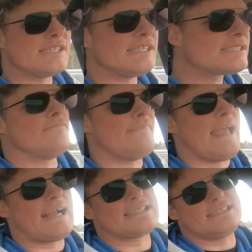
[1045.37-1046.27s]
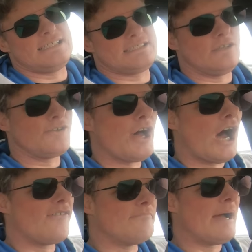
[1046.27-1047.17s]
is actually it's not
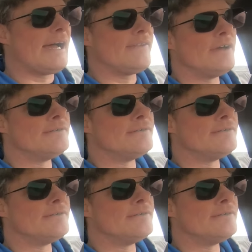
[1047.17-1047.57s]
half bad.